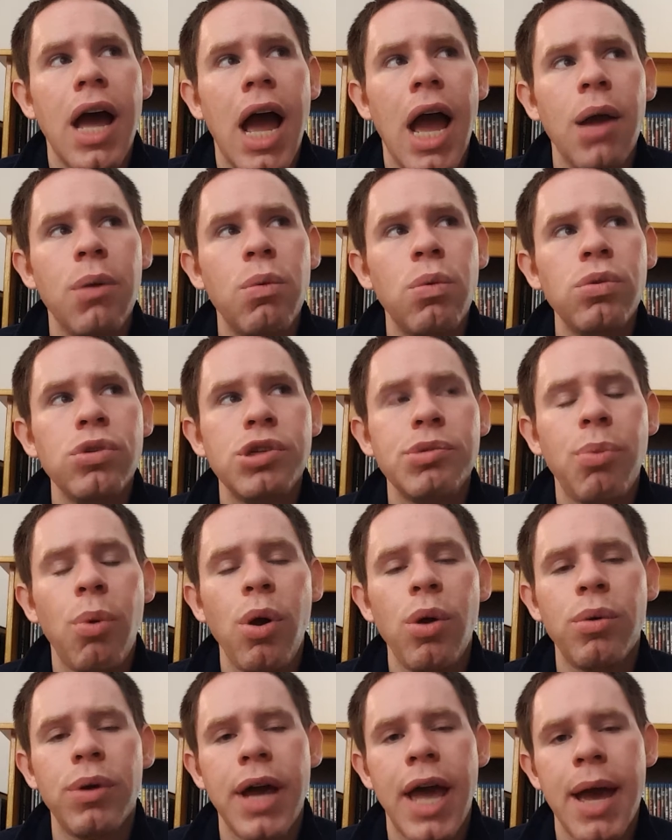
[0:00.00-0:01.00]
I won't
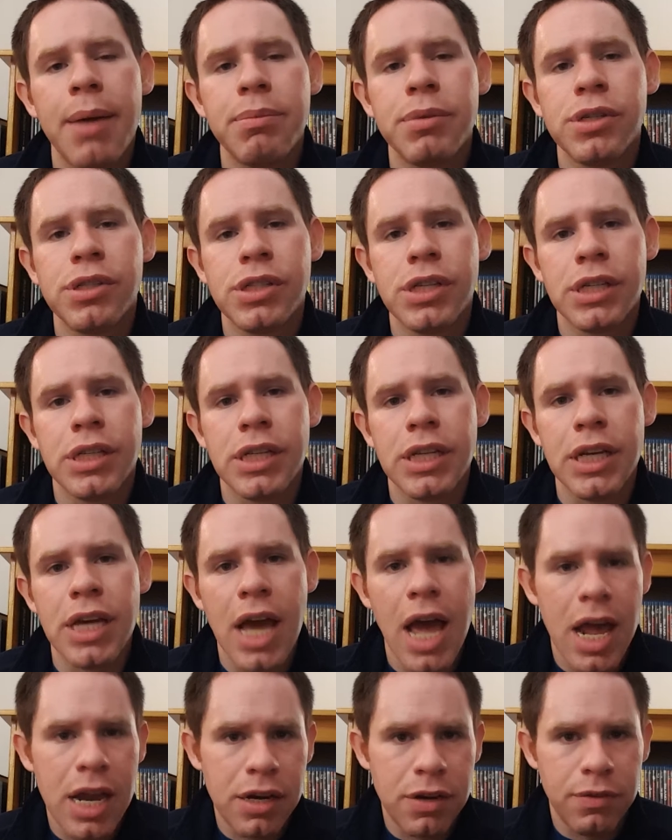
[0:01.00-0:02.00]
spoil what happens at the
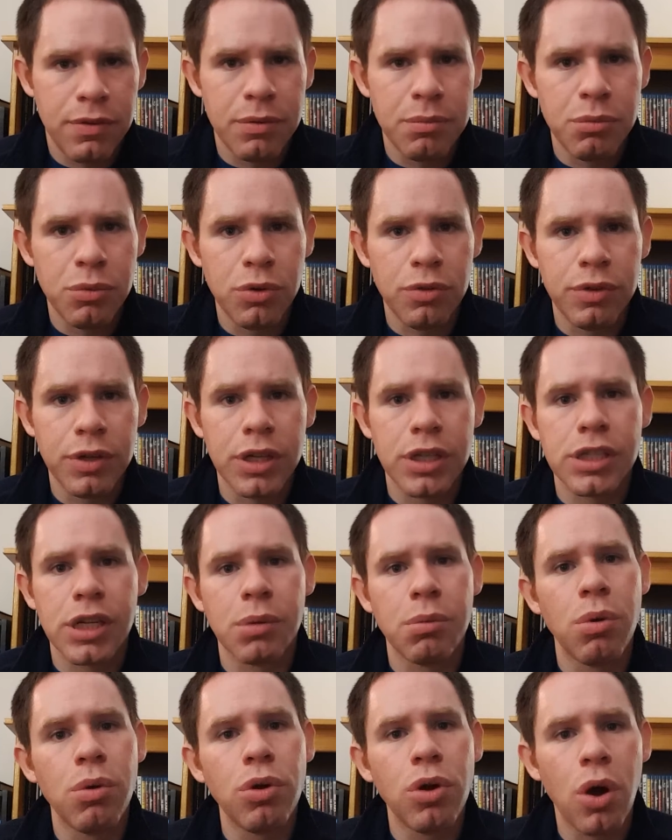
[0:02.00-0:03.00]
end of the movie because I
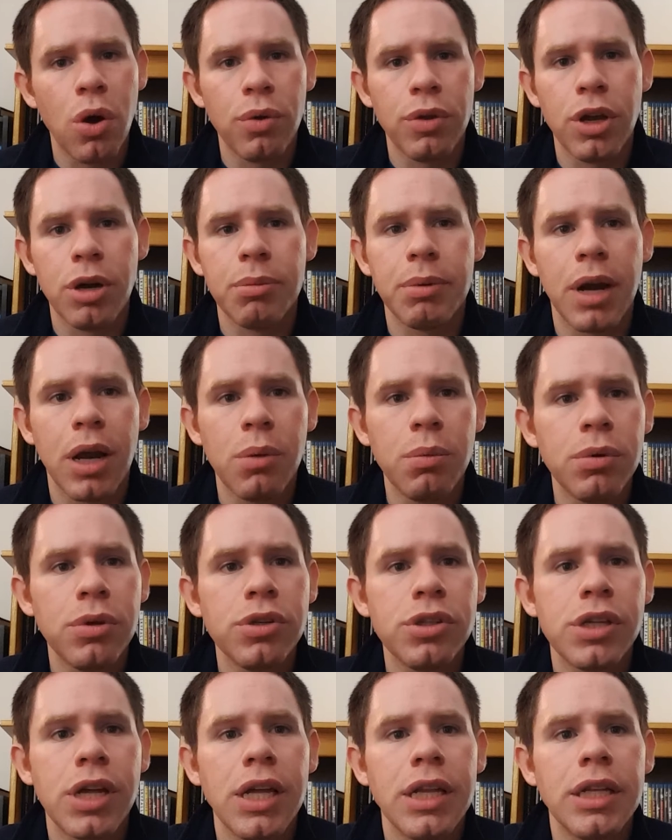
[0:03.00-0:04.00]
won't go there, but I
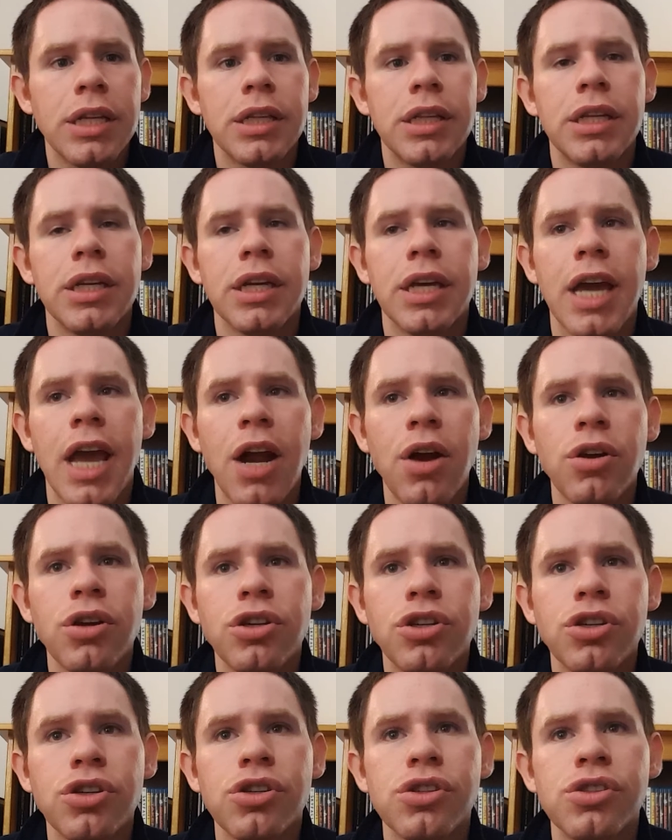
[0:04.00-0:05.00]
will say that the
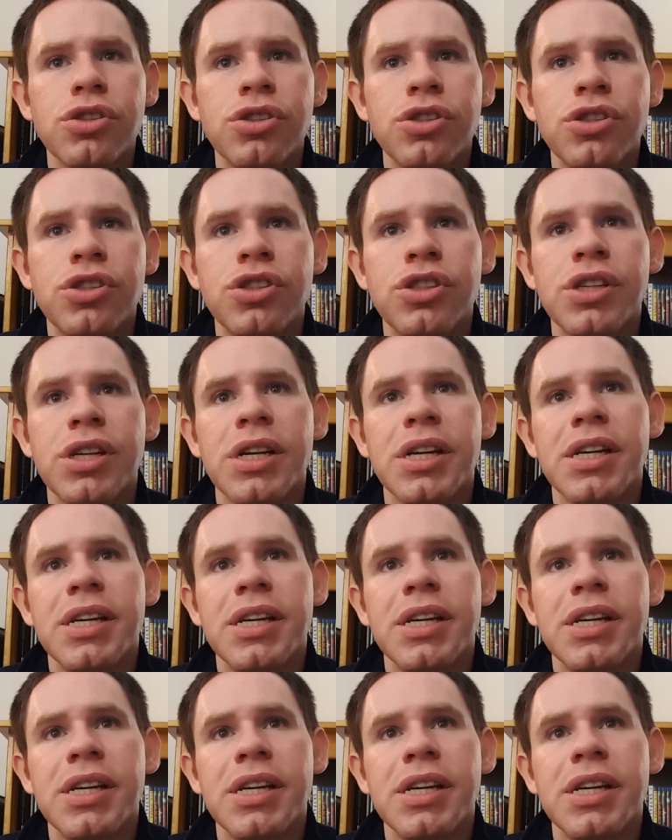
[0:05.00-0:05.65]
characters,